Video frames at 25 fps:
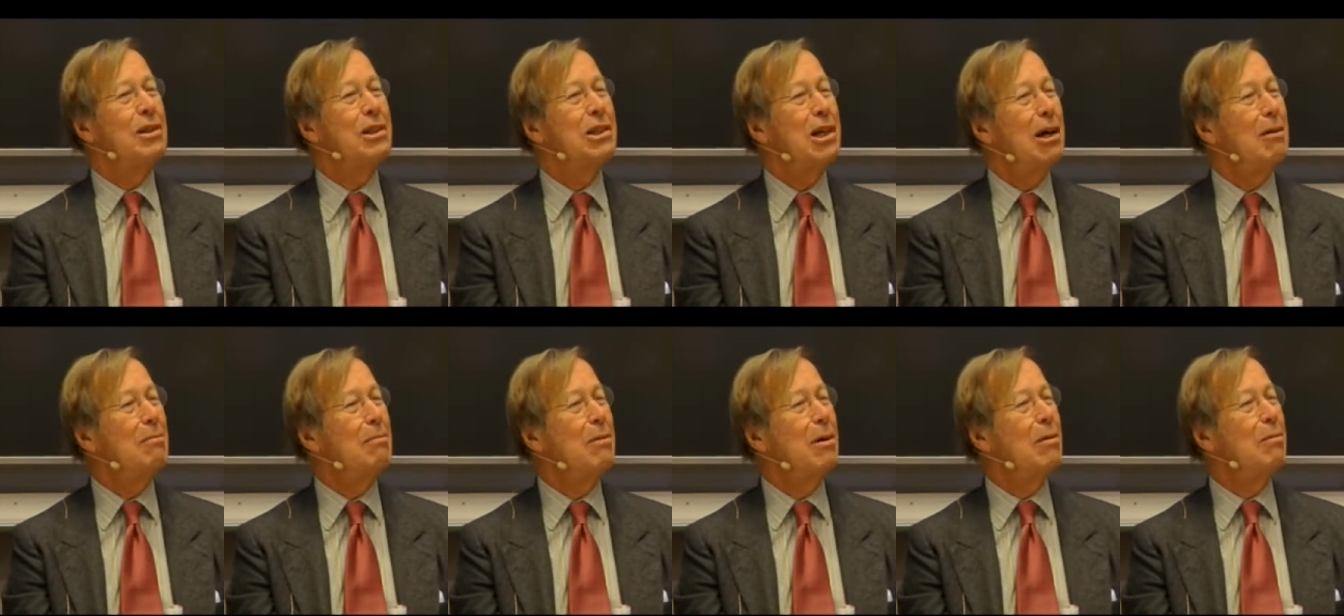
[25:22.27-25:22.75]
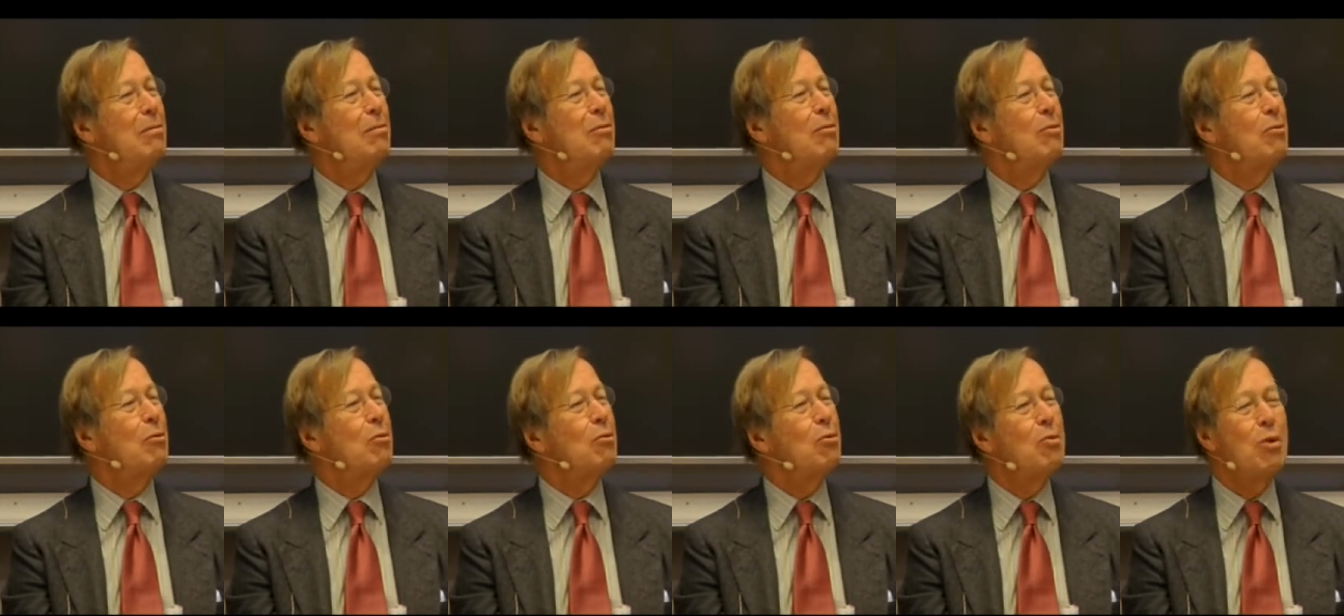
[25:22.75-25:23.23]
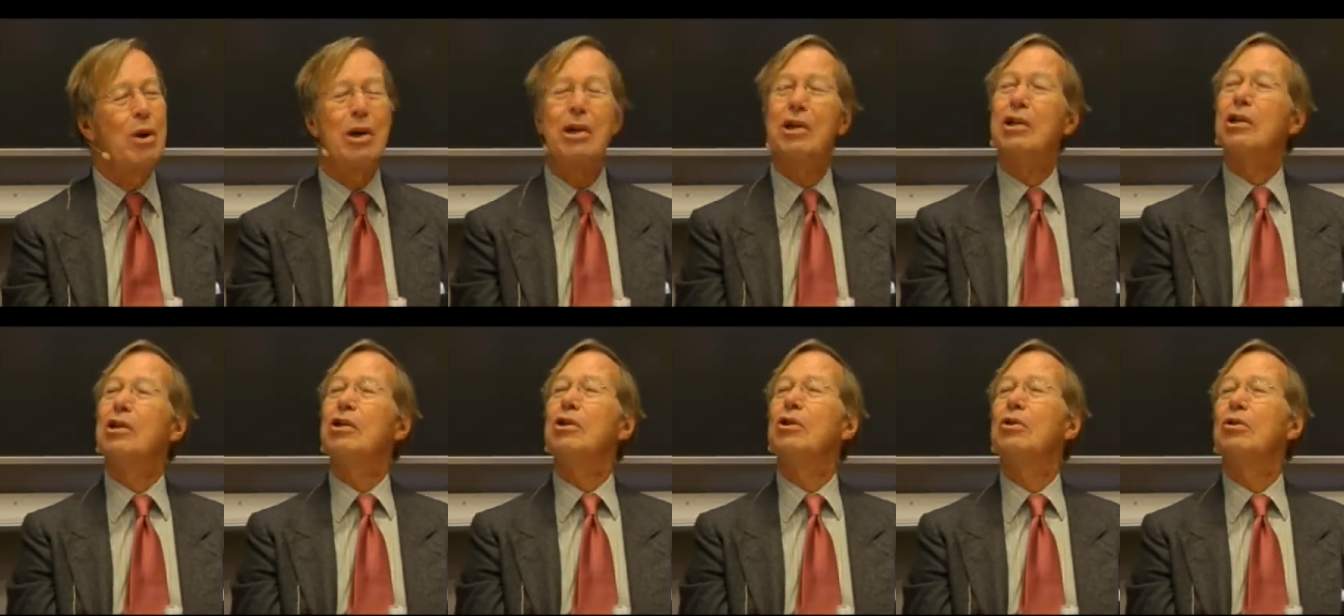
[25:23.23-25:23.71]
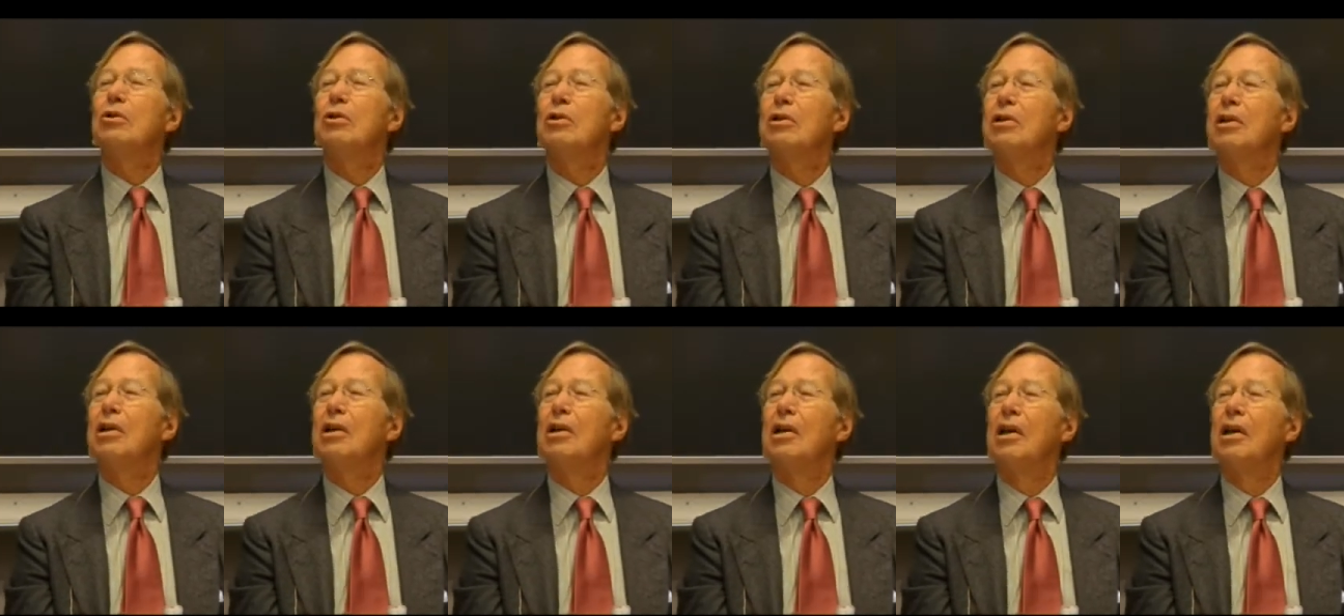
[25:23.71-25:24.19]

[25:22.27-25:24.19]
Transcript: Some are ridiculed